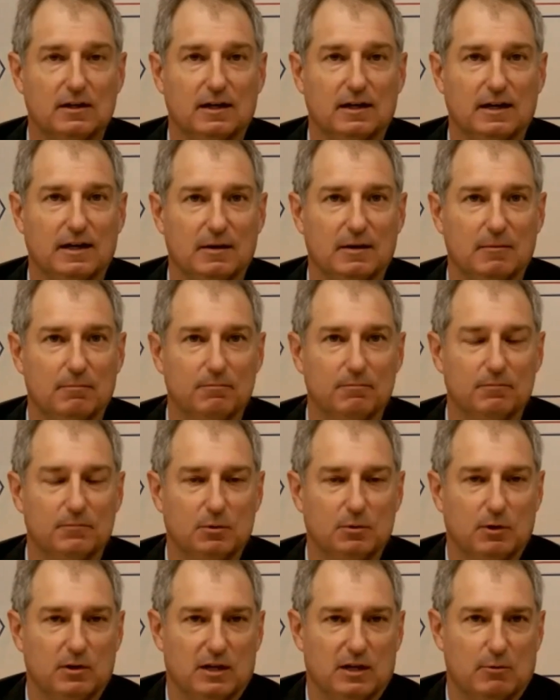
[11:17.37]
Um,
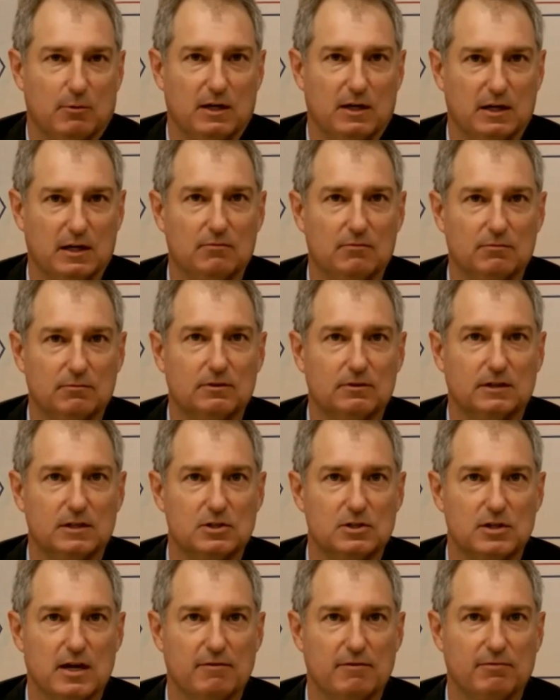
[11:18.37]
do we think we can, can
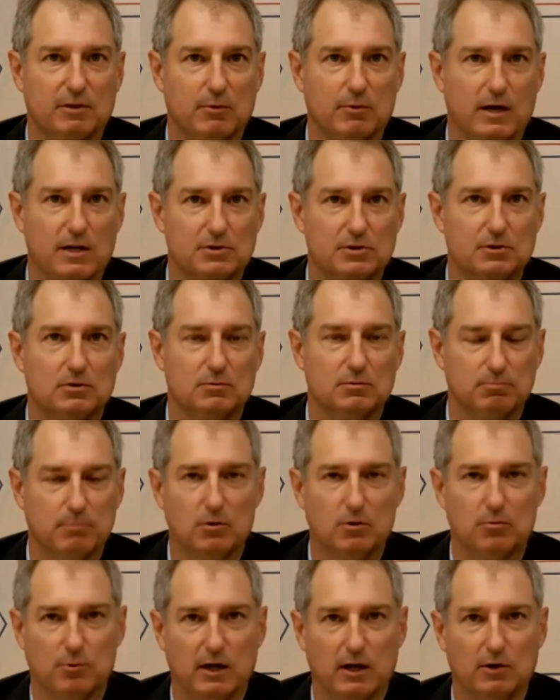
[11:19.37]
safely wrestle
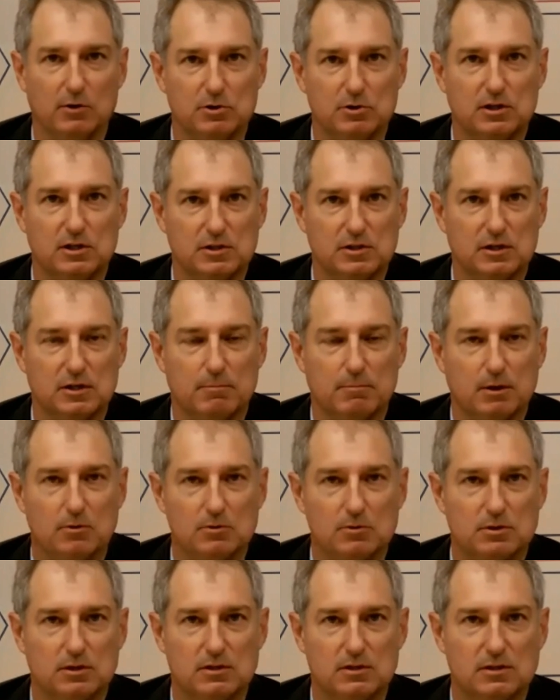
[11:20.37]
both regular season and
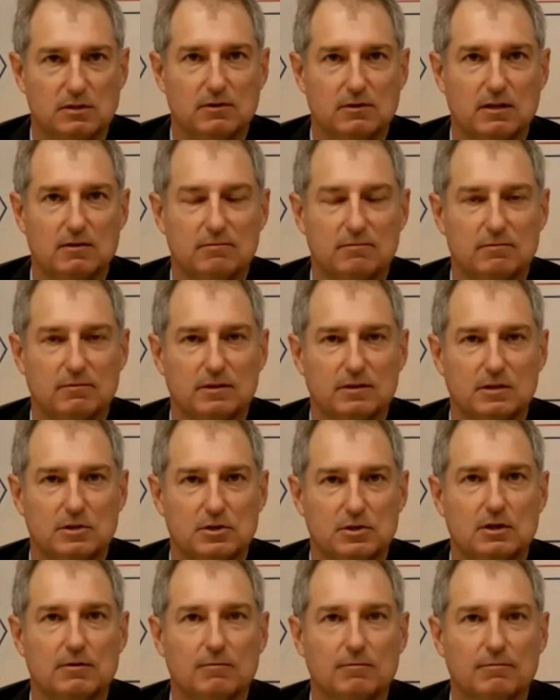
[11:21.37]
postseason in
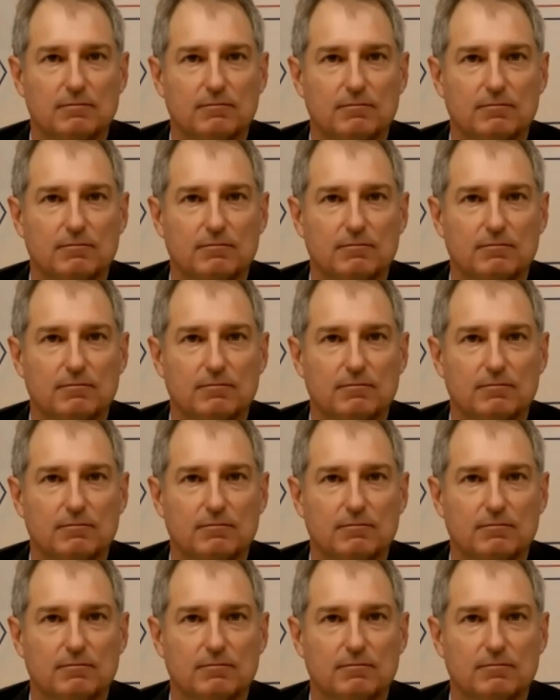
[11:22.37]
this year?